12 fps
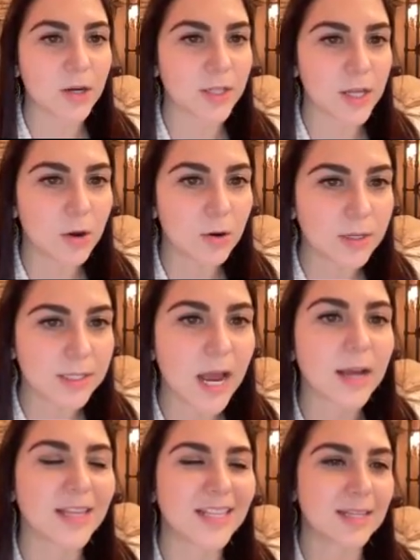Here's the yolk
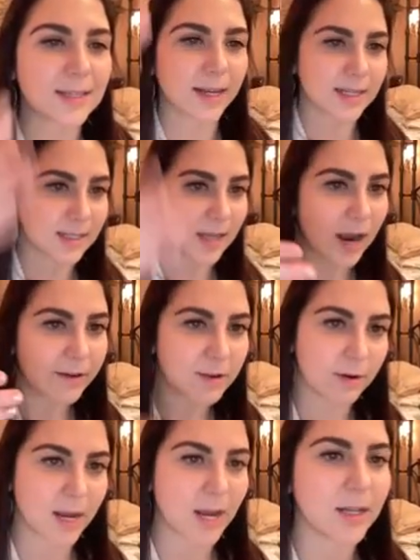sac. This is like a side
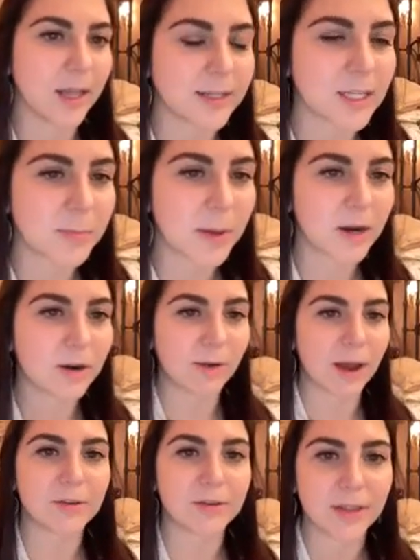view. I kind of like this better
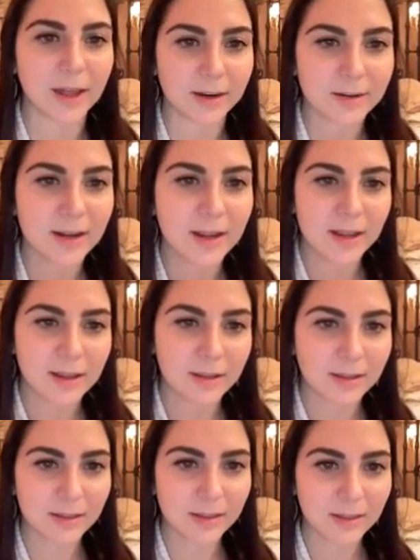rather than
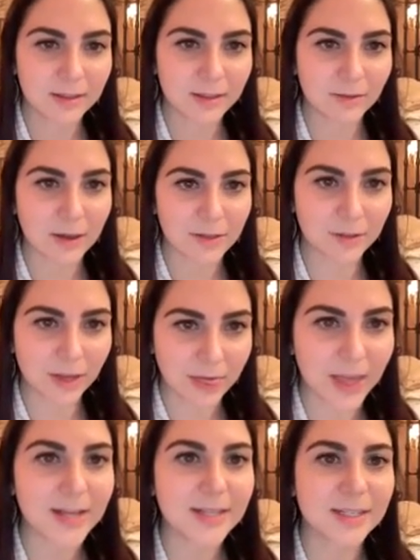
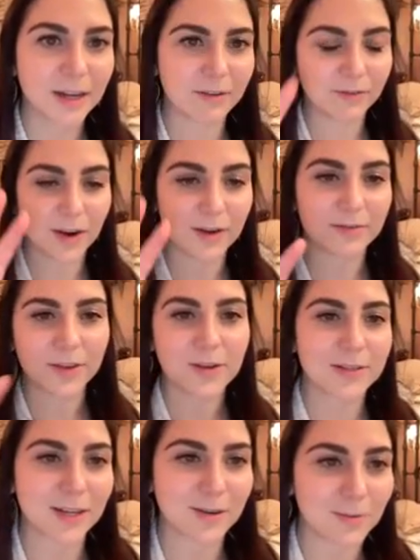this, like a front
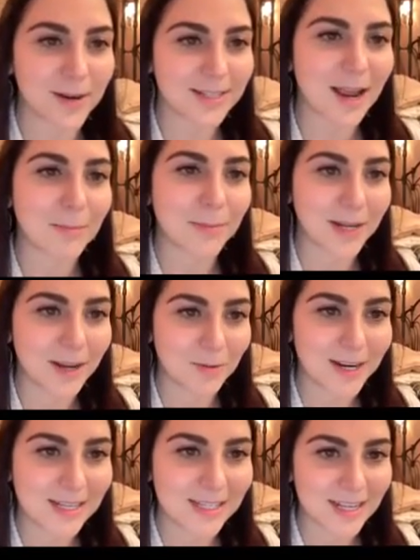view. It's like, what is happening?
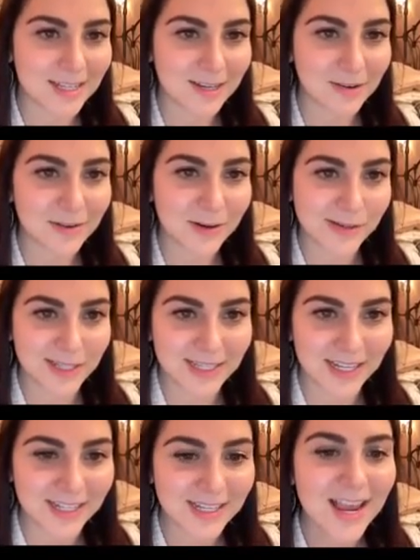What is this? I don't even know what
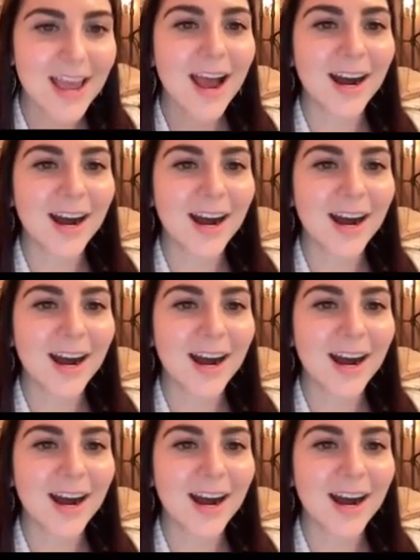this is.